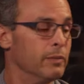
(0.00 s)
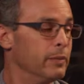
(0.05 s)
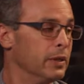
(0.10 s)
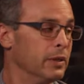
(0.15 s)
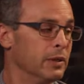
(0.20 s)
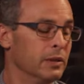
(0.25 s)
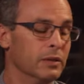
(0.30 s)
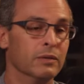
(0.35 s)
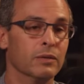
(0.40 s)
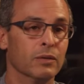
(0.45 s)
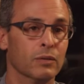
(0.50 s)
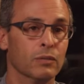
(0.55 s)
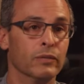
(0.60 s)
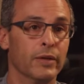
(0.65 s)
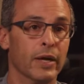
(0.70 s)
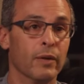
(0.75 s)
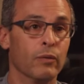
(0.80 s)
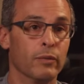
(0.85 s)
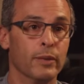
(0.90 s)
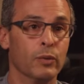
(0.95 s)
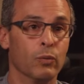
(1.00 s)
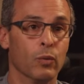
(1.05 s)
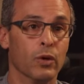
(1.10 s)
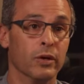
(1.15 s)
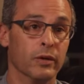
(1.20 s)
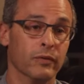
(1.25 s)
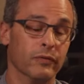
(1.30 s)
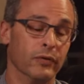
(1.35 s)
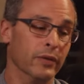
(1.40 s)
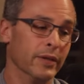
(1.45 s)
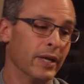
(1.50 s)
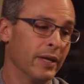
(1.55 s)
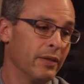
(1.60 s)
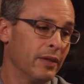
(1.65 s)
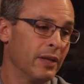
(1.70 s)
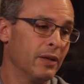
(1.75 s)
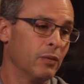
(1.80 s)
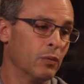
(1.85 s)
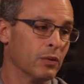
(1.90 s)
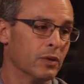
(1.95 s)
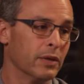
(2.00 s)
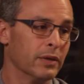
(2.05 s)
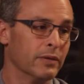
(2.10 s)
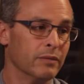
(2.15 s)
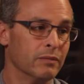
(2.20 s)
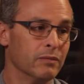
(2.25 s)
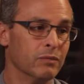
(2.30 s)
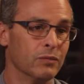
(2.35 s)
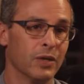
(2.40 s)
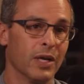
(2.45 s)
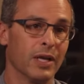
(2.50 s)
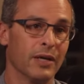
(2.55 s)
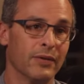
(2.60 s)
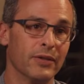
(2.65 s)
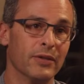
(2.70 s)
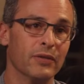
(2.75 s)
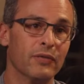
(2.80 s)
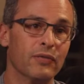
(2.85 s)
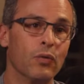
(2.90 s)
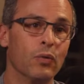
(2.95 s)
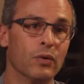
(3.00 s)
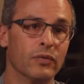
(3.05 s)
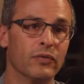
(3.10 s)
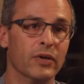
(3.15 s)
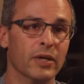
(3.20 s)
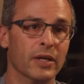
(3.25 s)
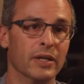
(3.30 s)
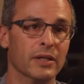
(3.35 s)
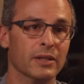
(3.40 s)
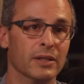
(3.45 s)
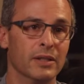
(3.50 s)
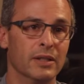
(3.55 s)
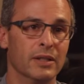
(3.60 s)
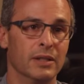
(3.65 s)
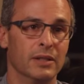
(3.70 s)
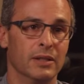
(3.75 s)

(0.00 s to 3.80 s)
would be wonderful, and I think we're kind of at the forefront,